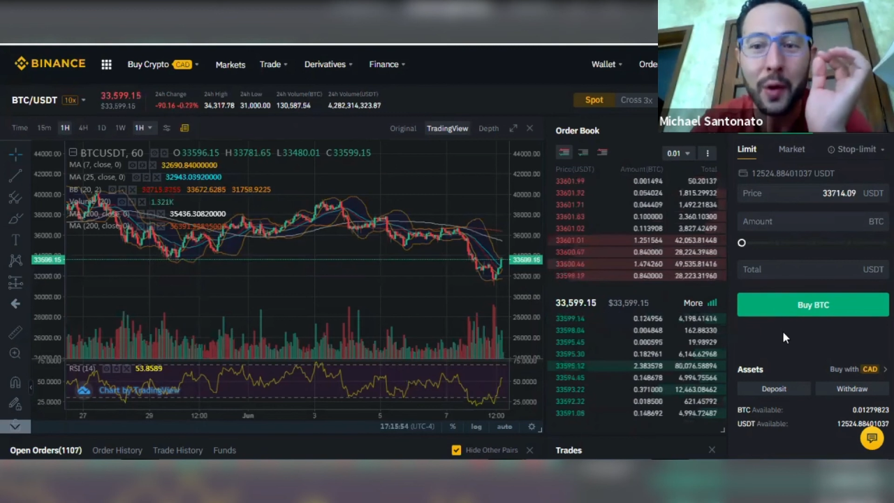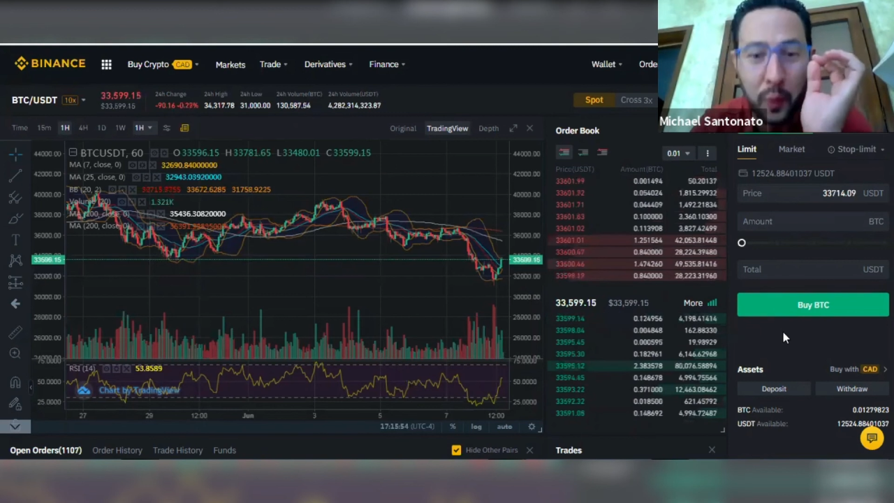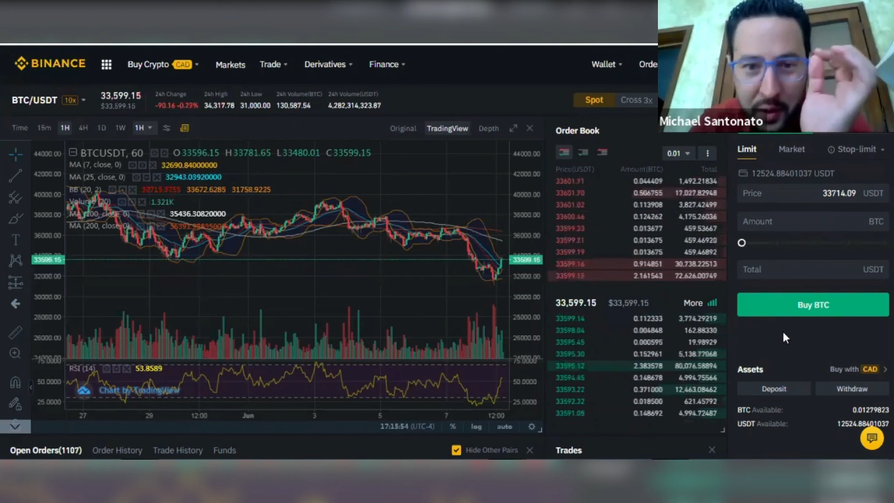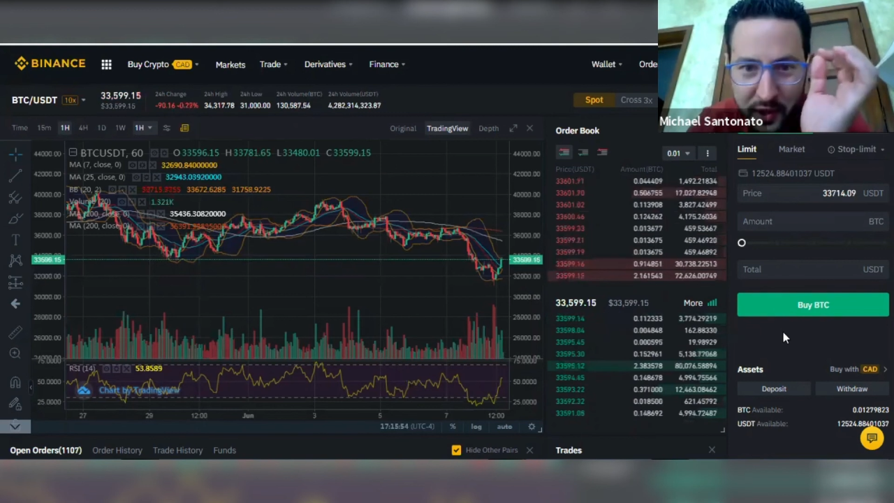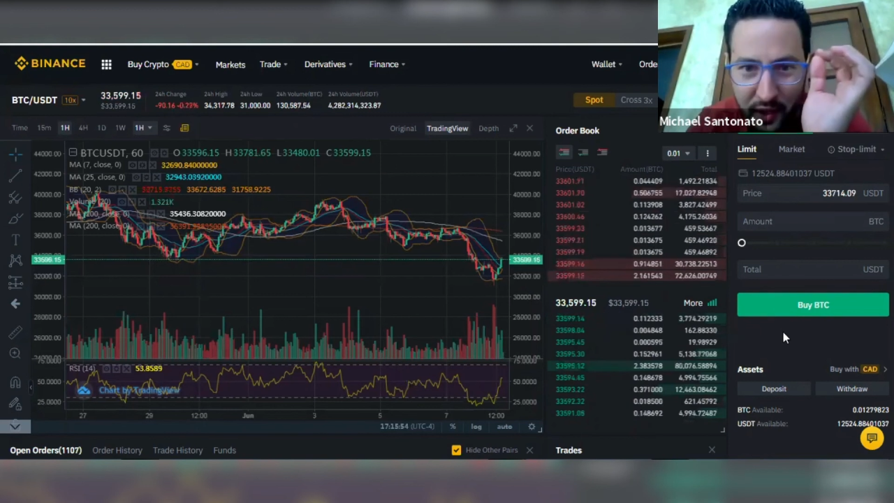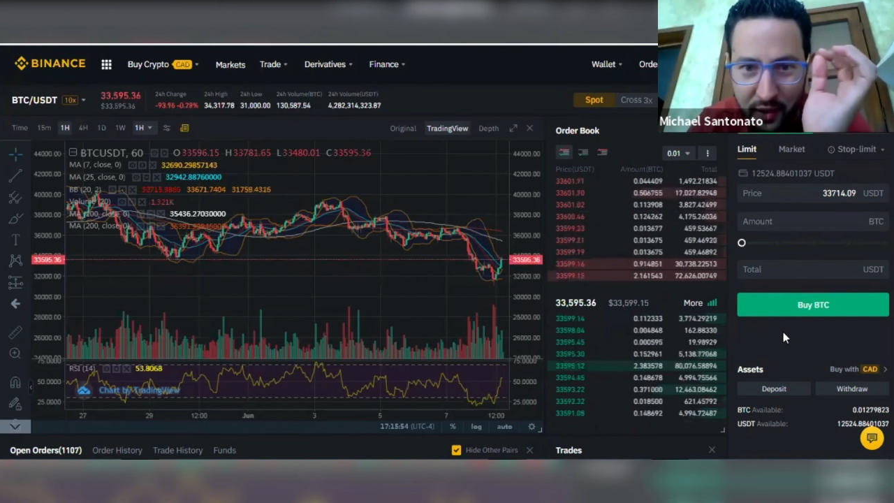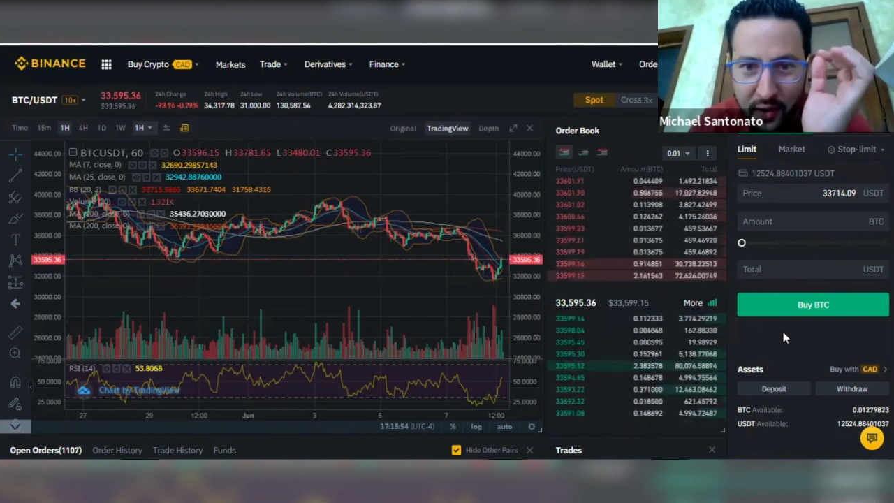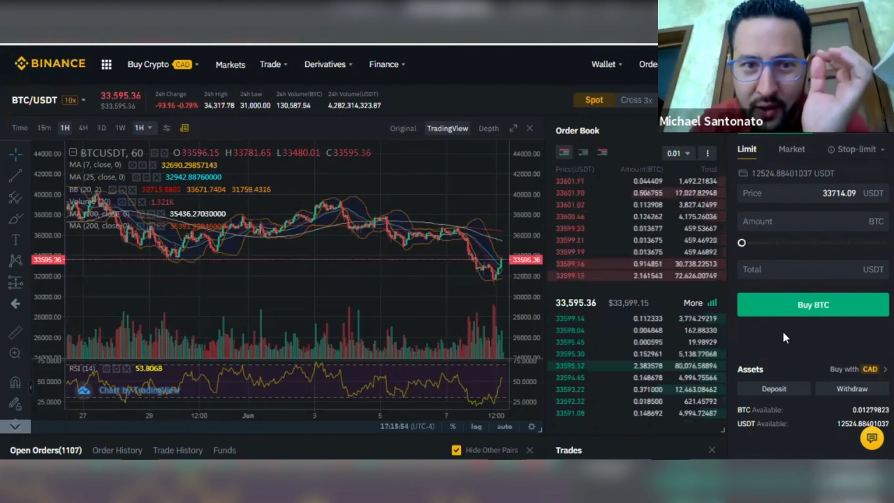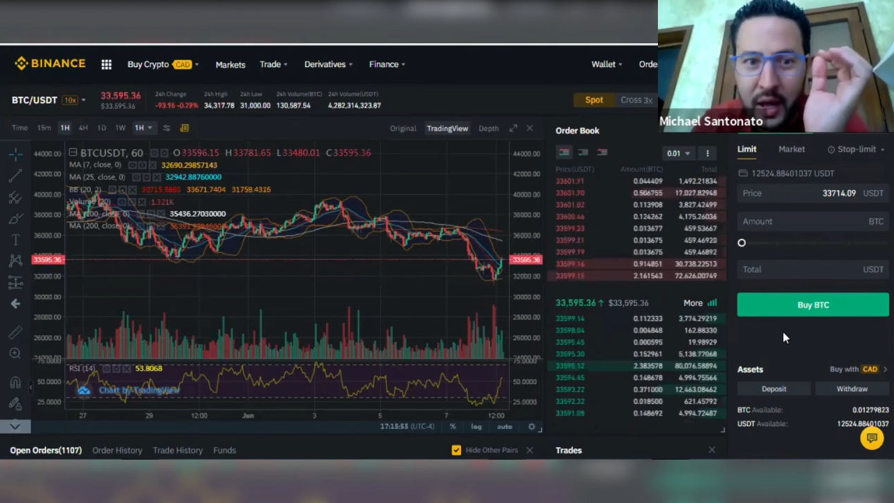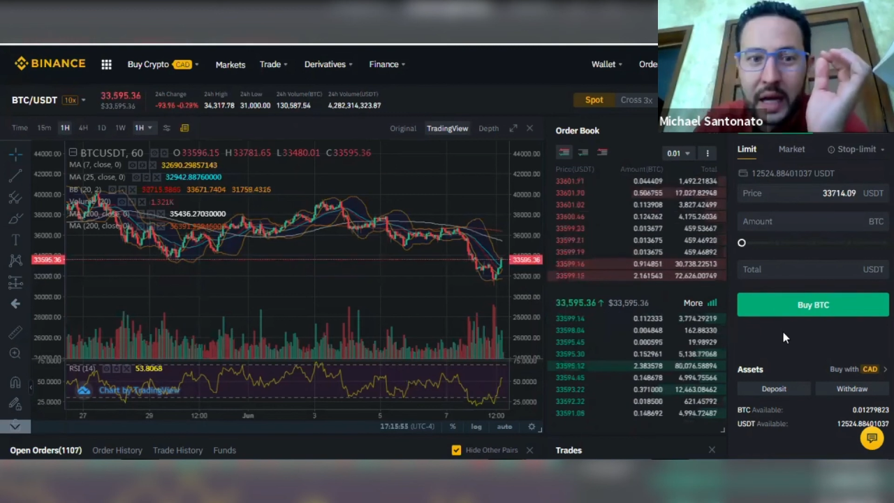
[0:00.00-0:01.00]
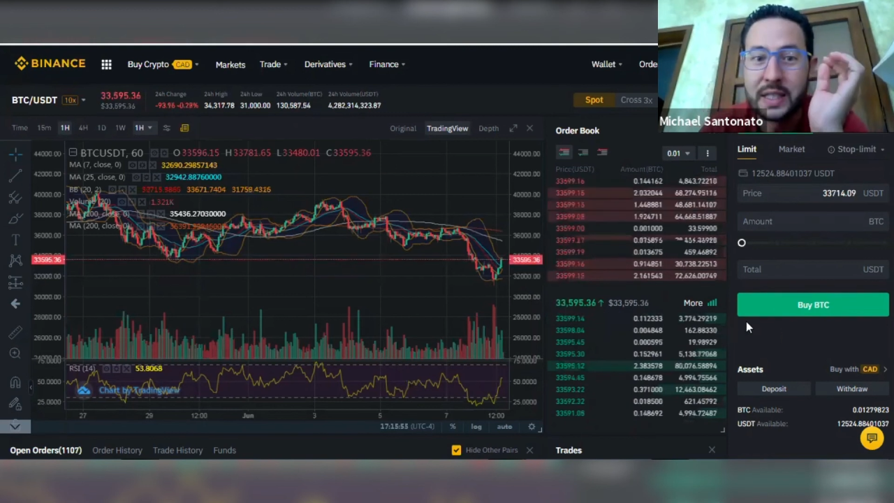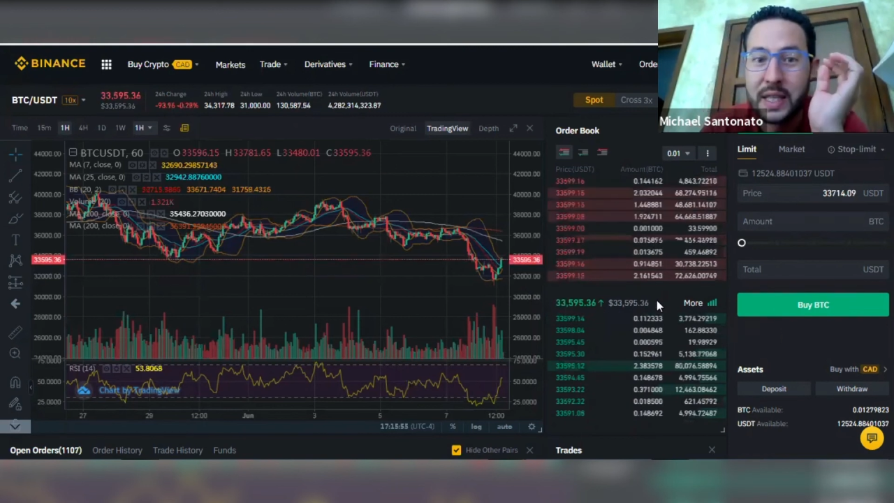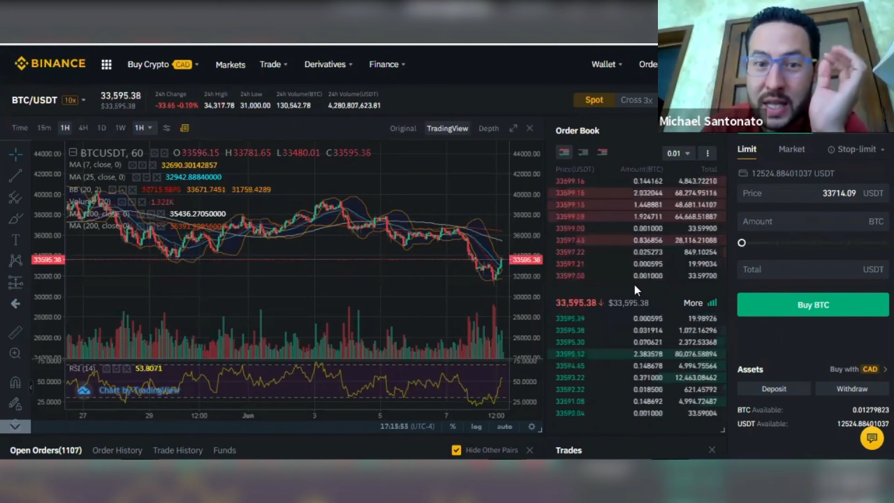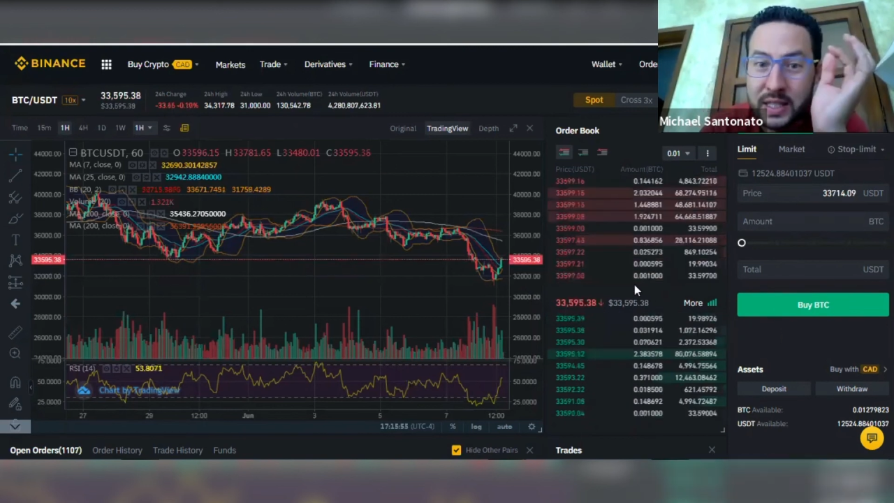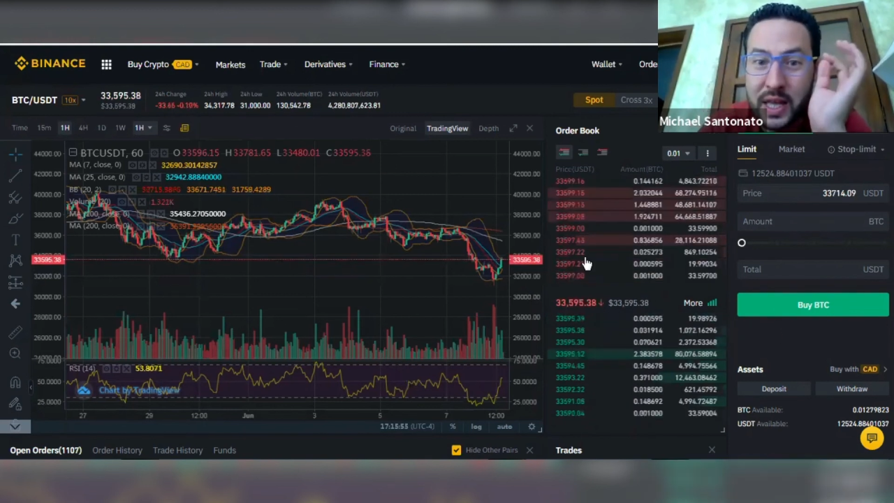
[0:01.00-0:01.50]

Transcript: working. Because this